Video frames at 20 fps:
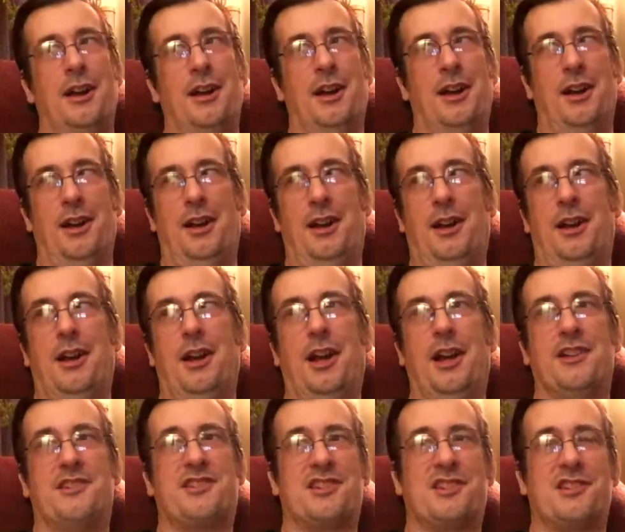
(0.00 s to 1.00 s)

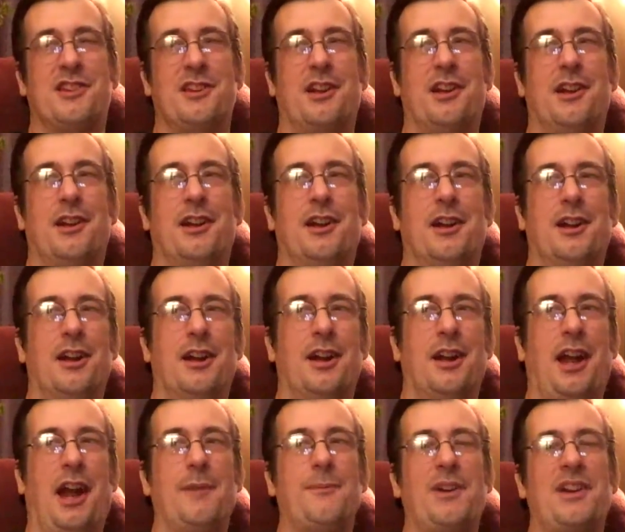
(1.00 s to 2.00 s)
it's
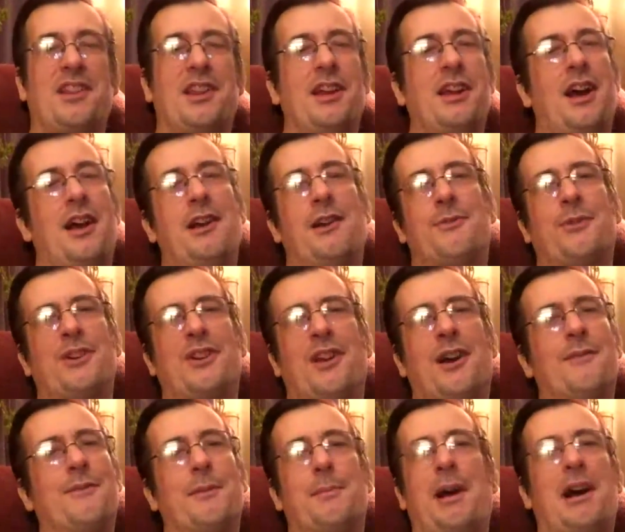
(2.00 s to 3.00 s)
everything I ever loved
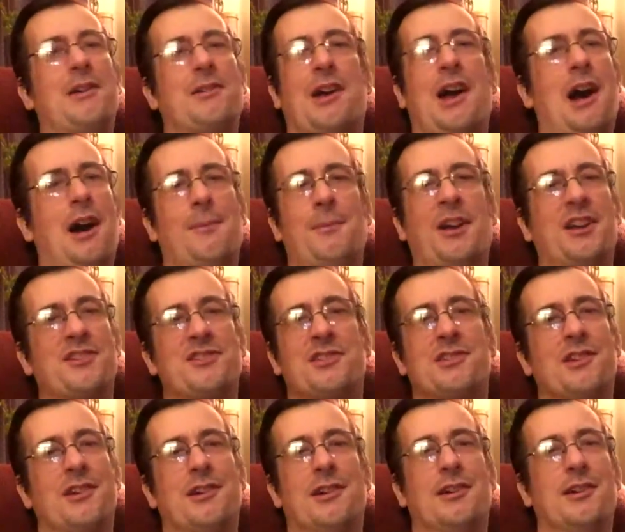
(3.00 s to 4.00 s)
about comics.
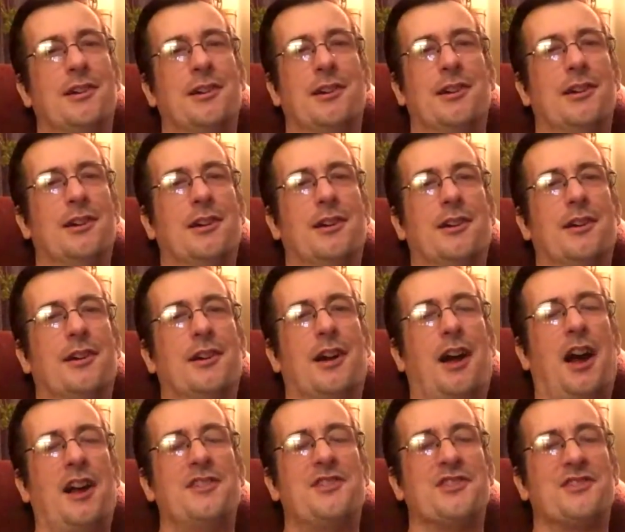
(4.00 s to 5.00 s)

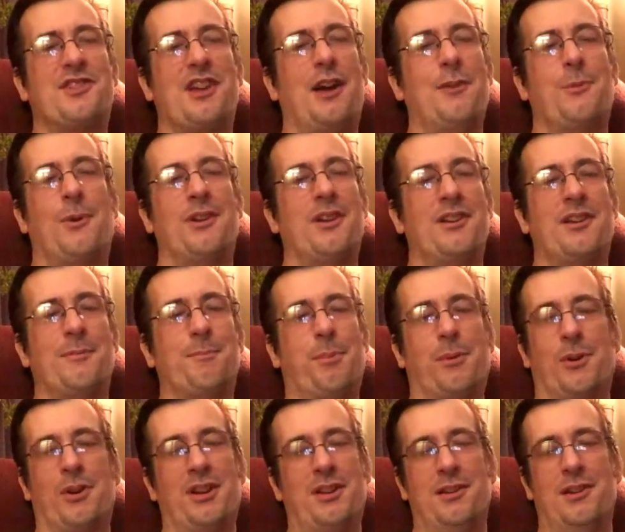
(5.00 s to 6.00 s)
I wanted to put
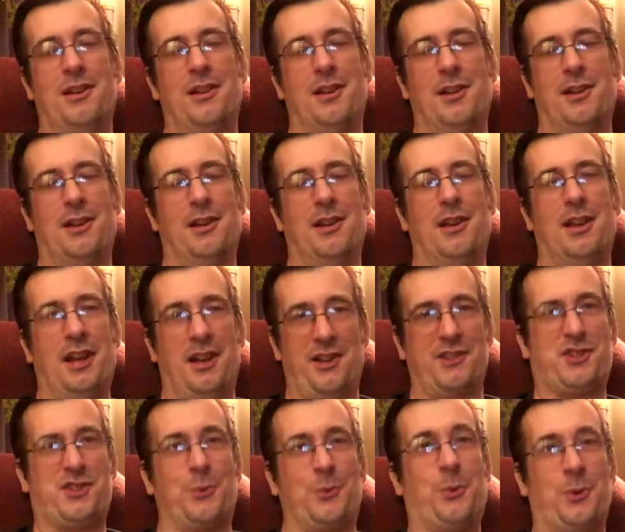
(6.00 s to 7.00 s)
in a
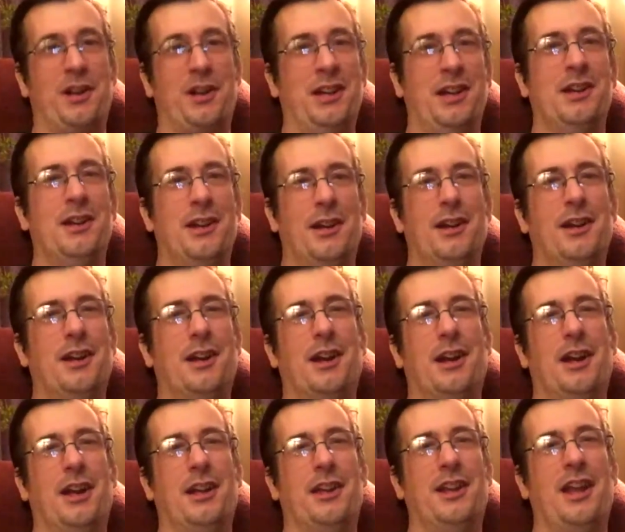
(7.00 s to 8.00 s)
story,
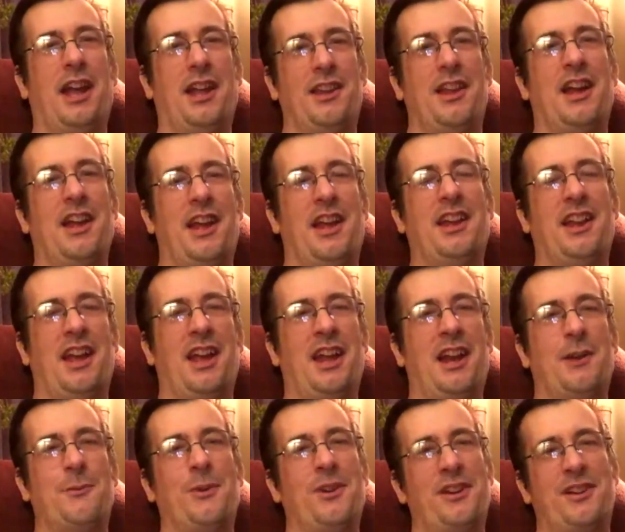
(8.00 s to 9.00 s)
and I
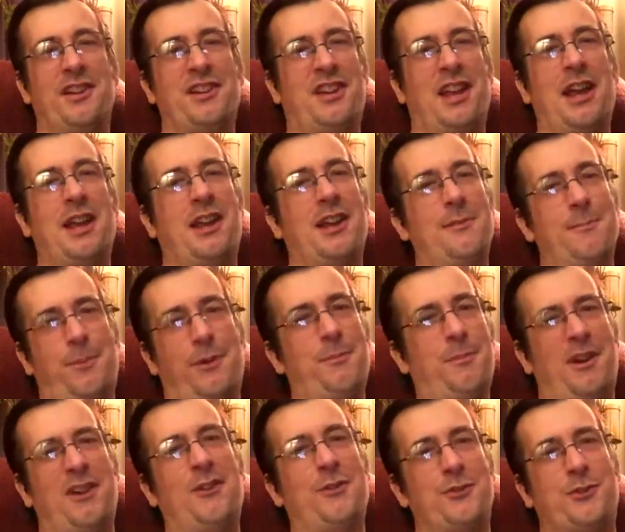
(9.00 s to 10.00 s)
wanted to take it and put my
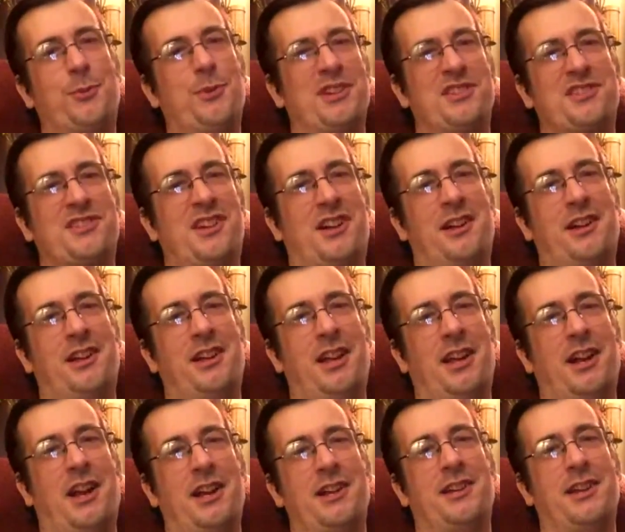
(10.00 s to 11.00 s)
own twists on it, and I
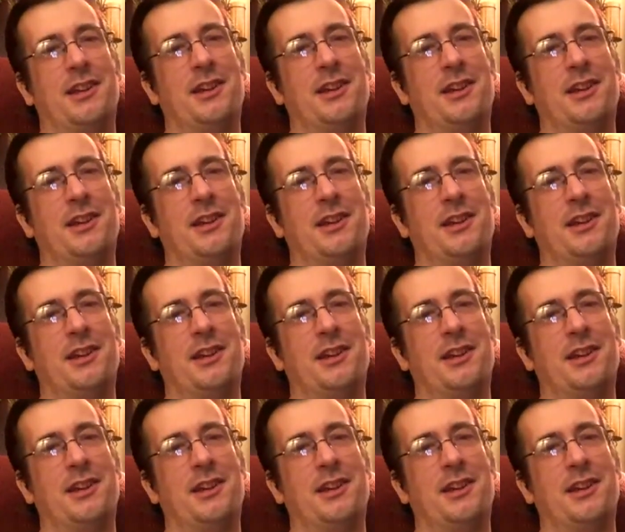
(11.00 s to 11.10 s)
did.